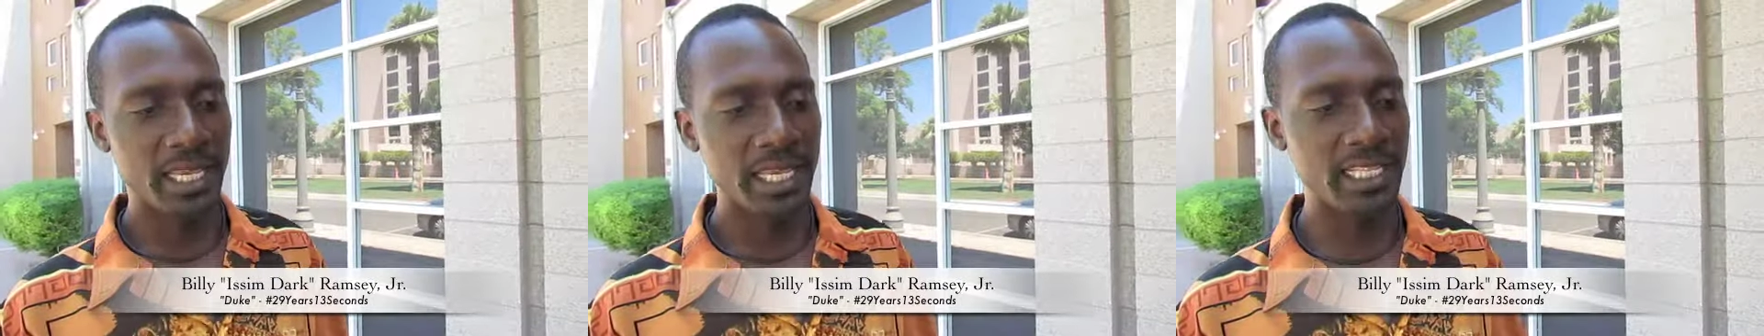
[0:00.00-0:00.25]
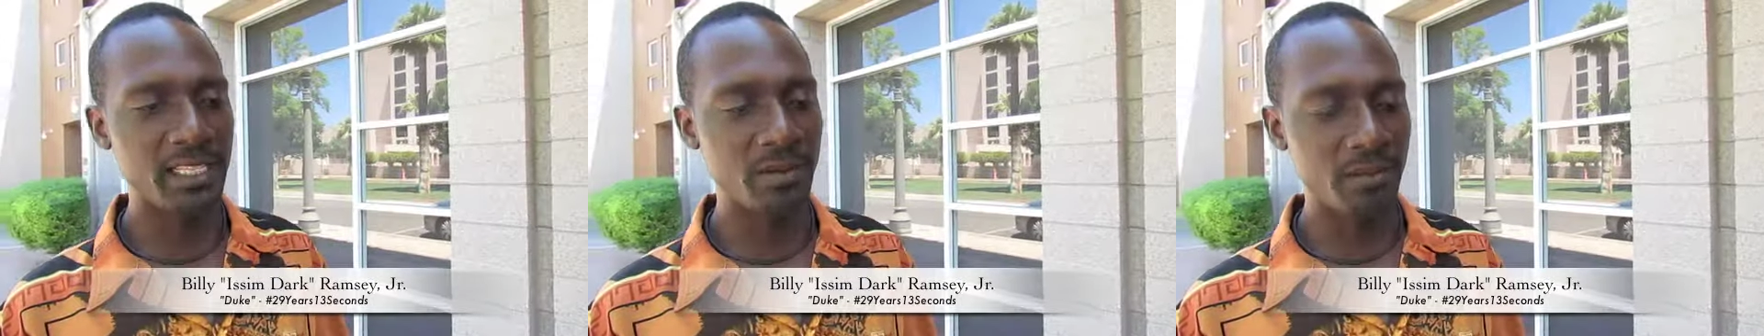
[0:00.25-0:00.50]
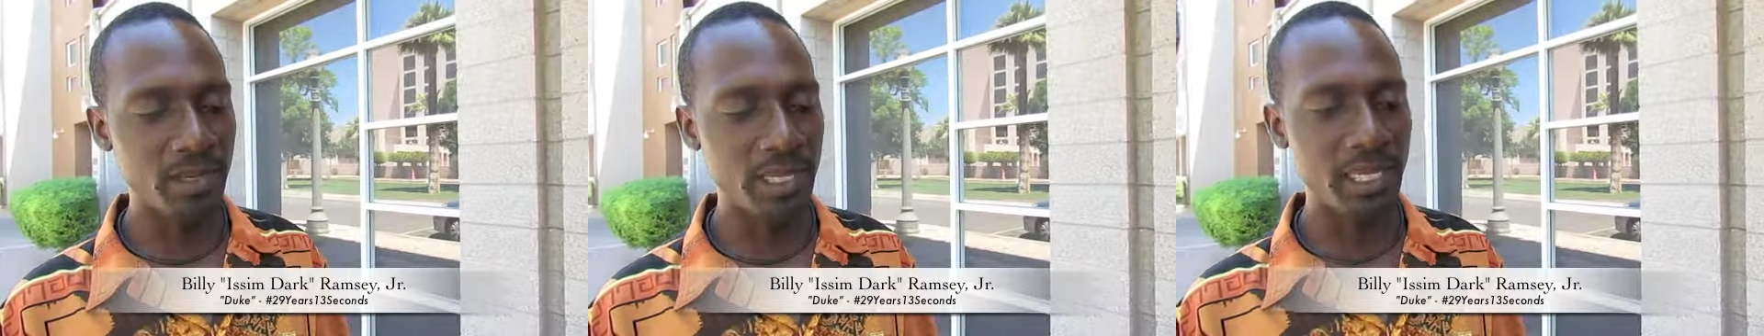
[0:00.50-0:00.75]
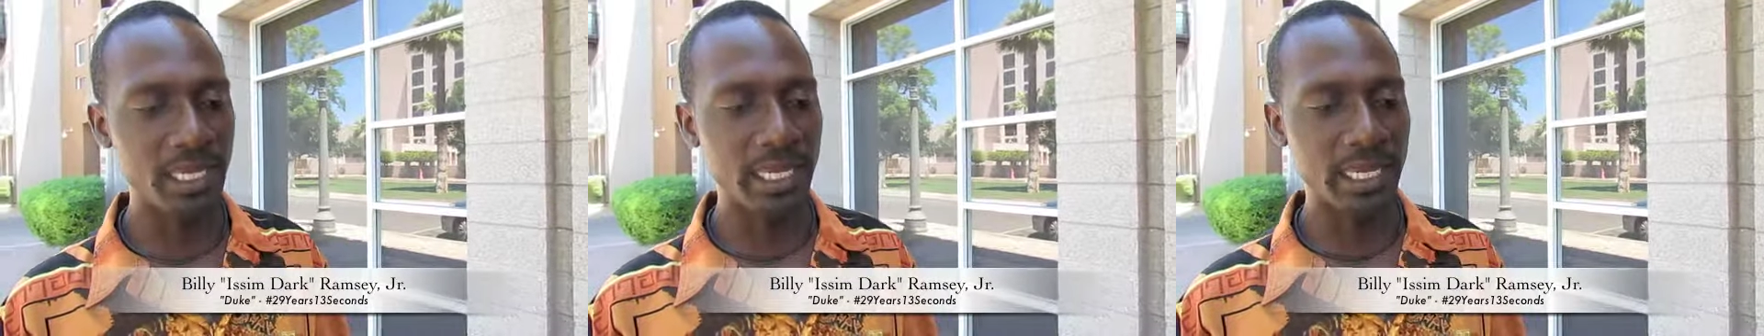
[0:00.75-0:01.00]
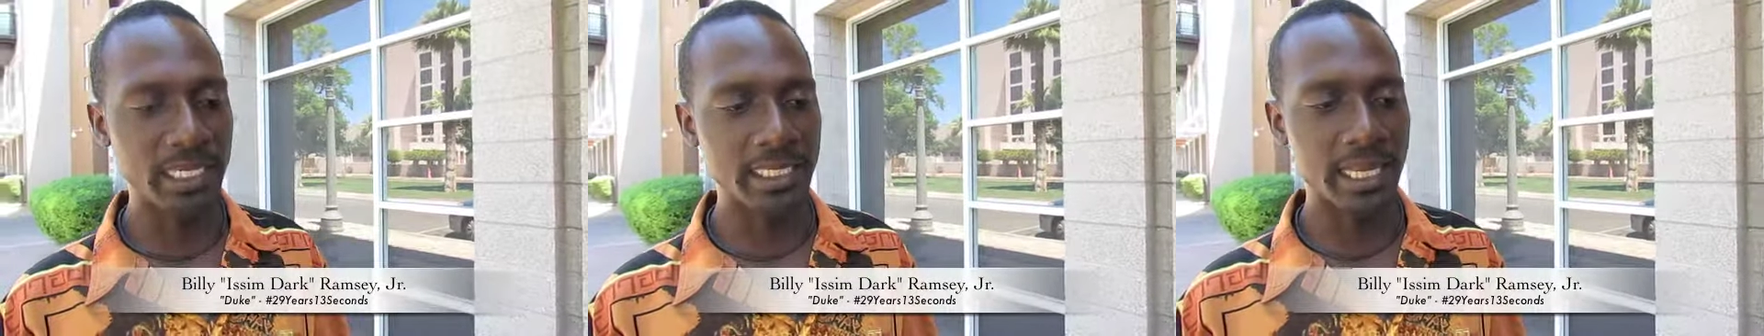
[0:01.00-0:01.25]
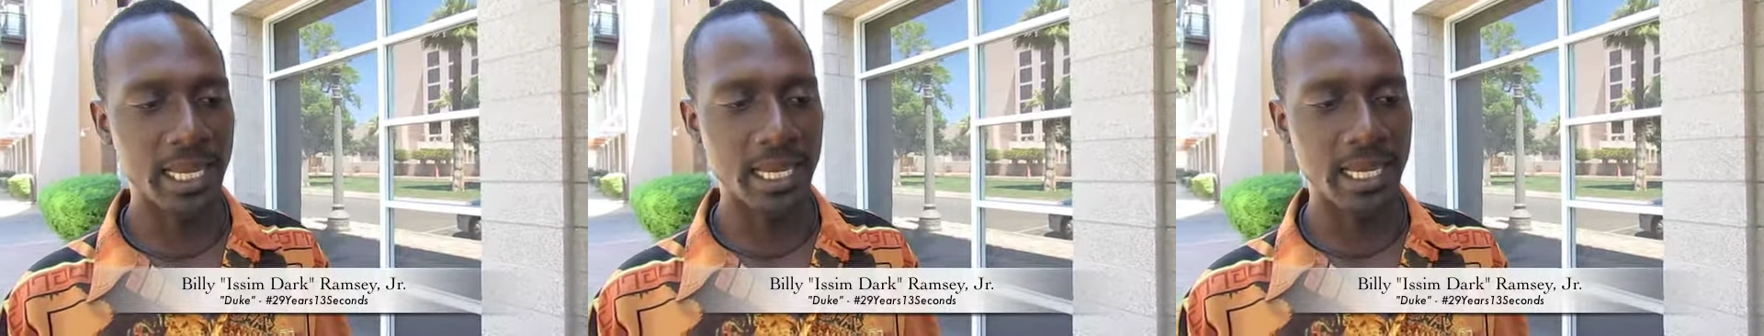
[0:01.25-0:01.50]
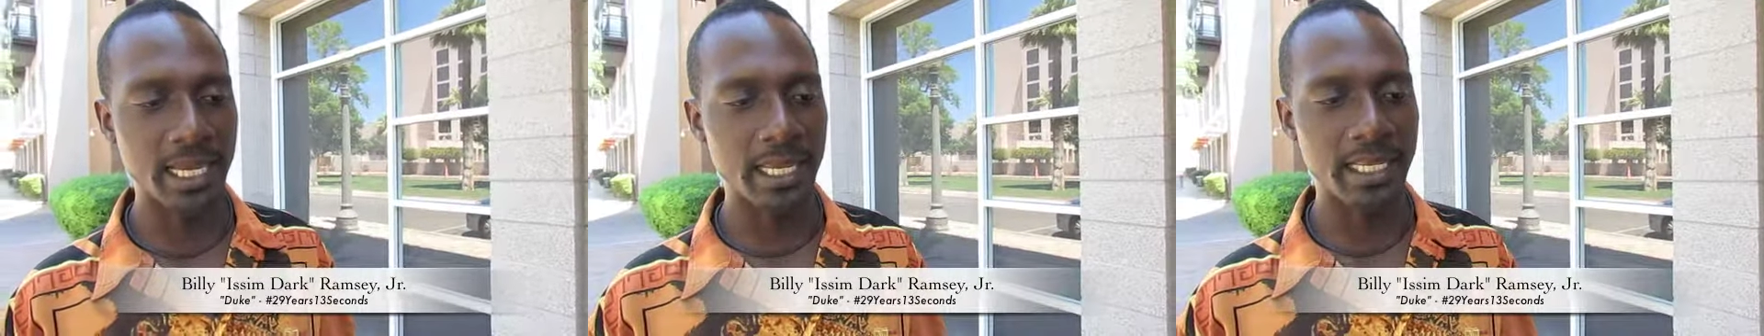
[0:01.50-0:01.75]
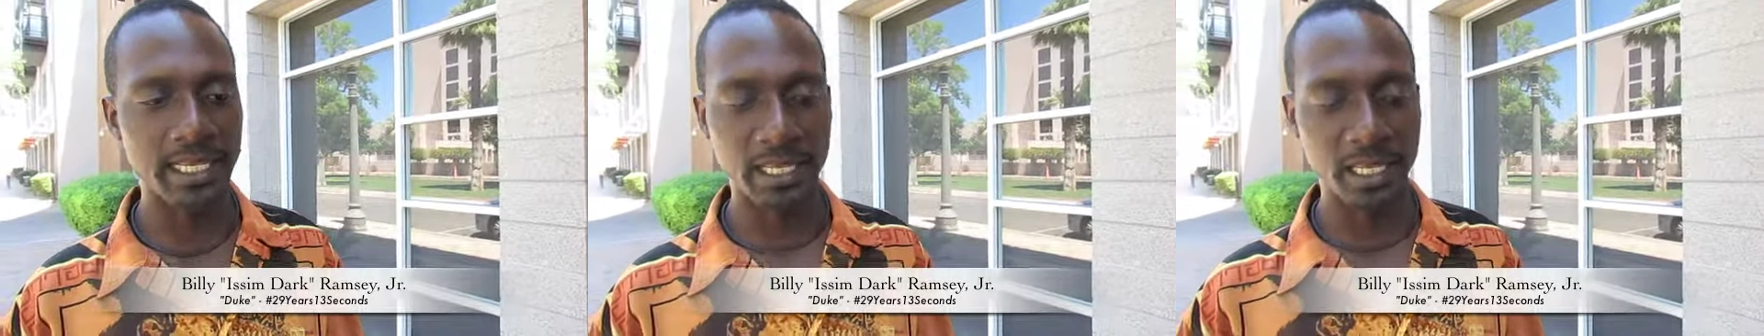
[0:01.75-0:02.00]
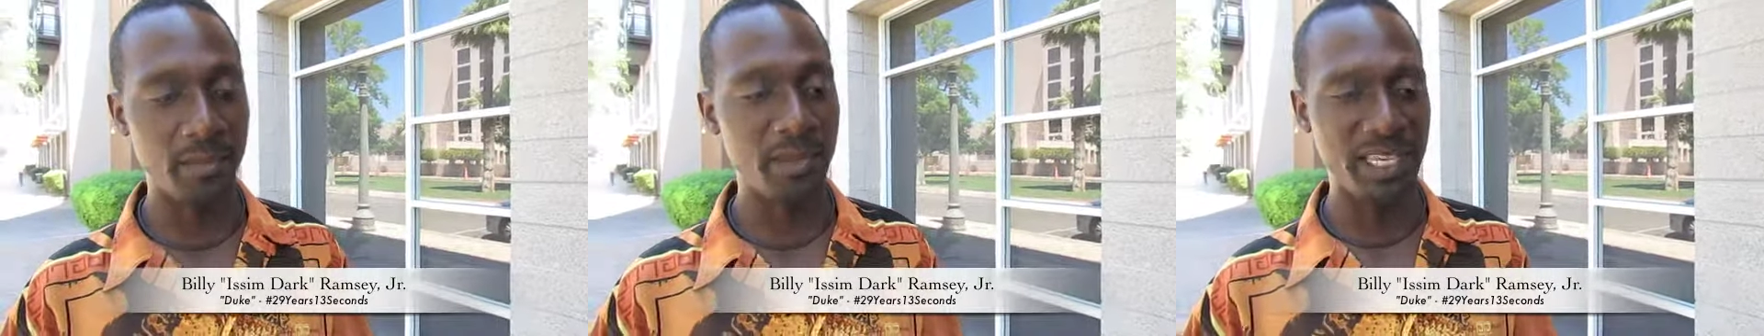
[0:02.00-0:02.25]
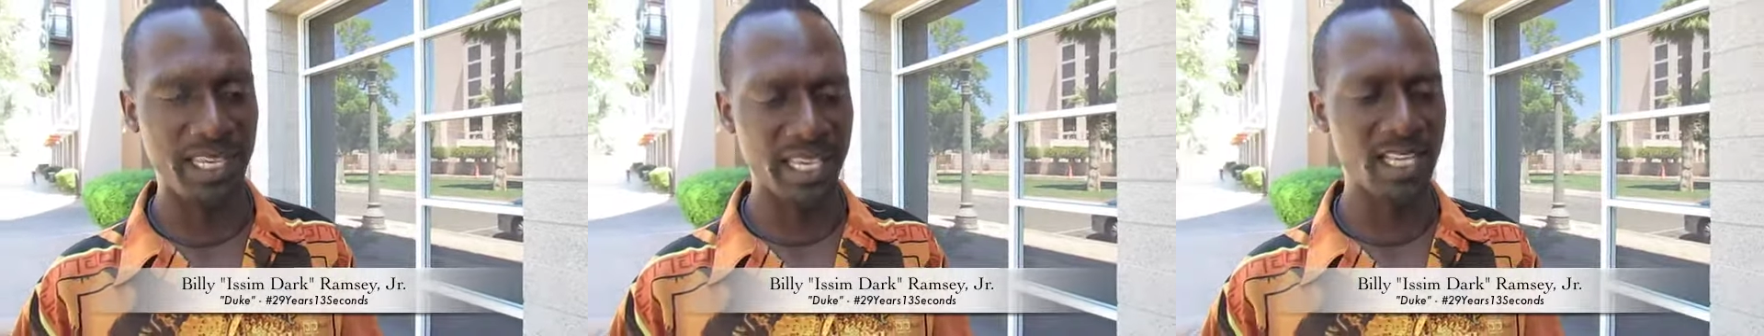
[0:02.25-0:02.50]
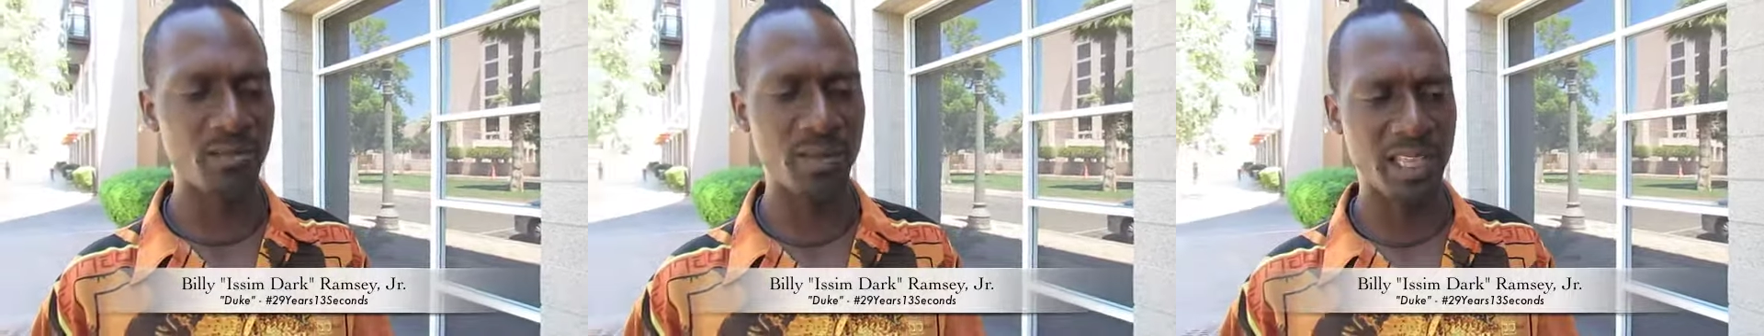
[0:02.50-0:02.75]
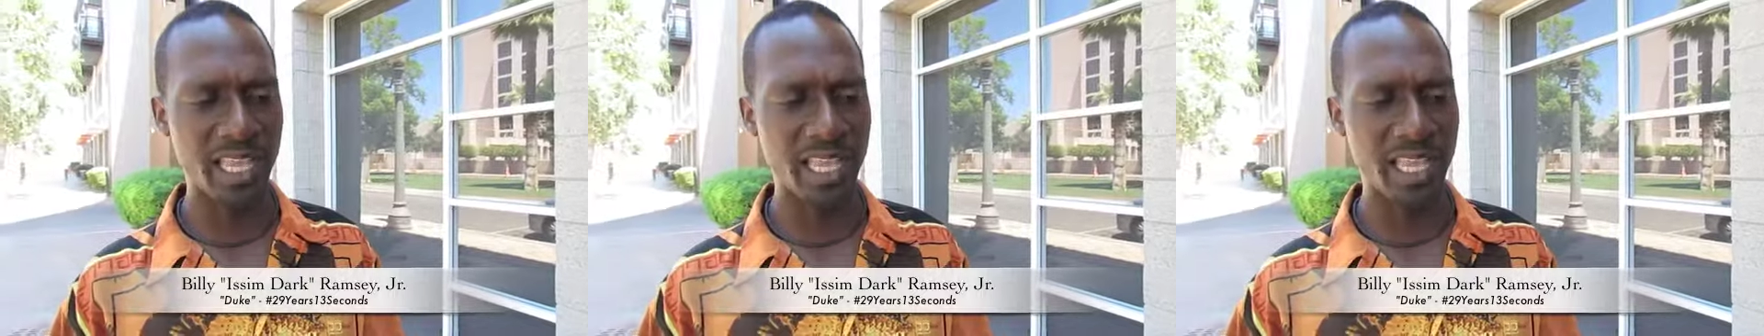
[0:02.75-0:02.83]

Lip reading: it to me is, it begins with